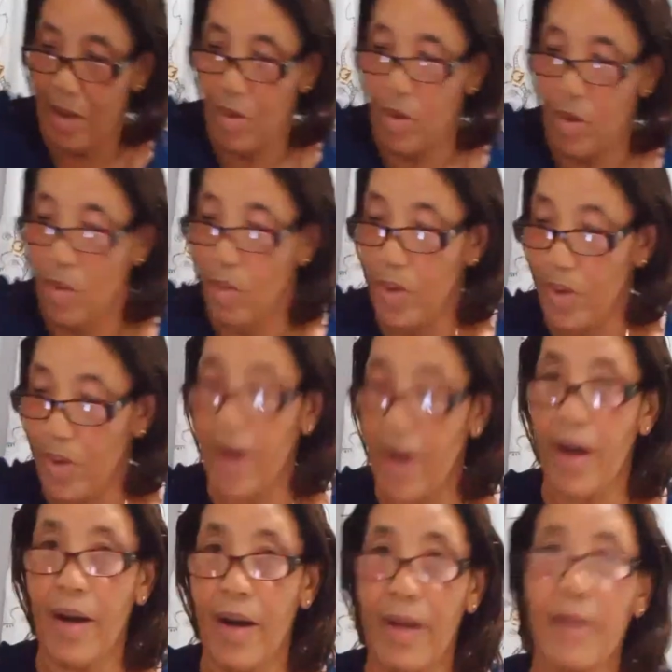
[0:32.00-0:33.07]

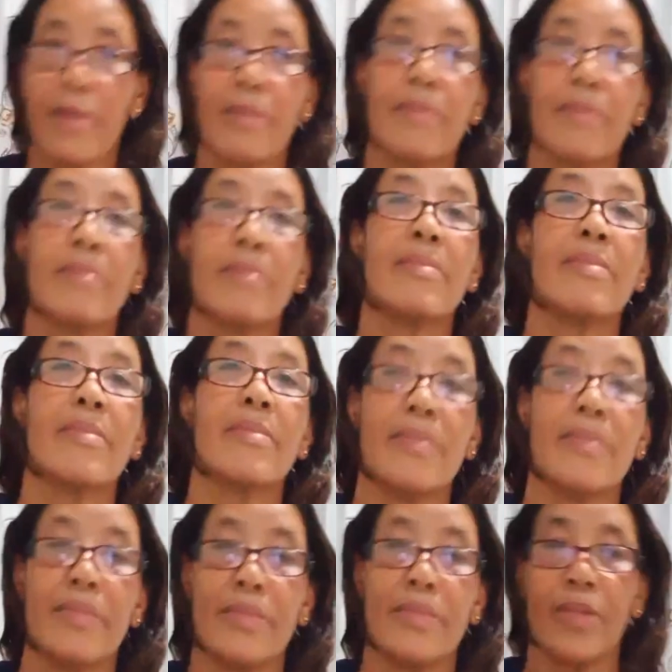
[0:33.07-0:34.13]
we're
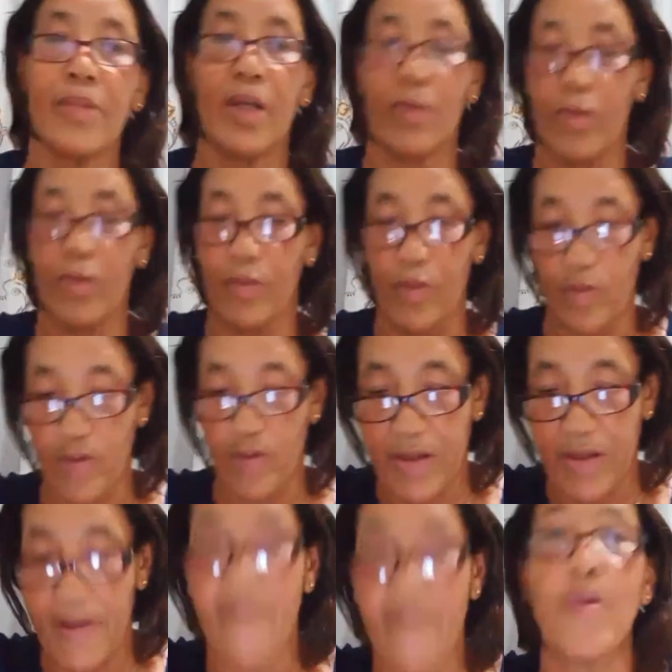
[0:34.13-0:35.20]
really
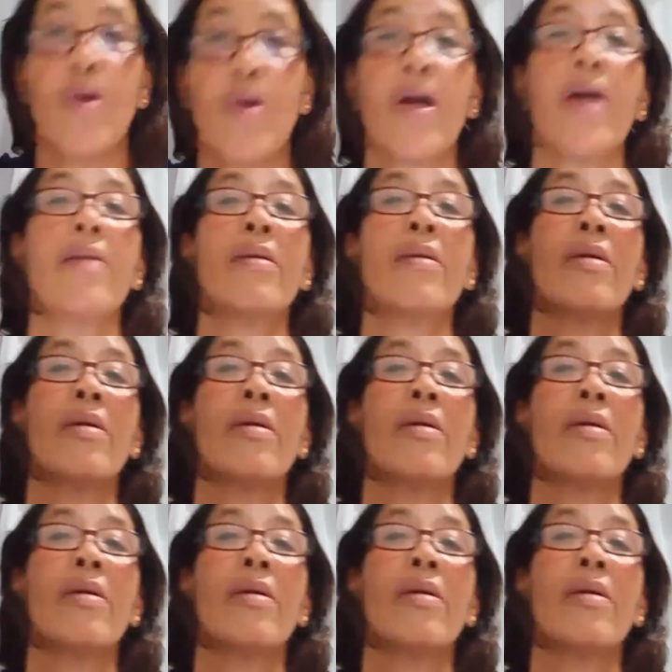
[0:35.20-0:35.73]
not broken.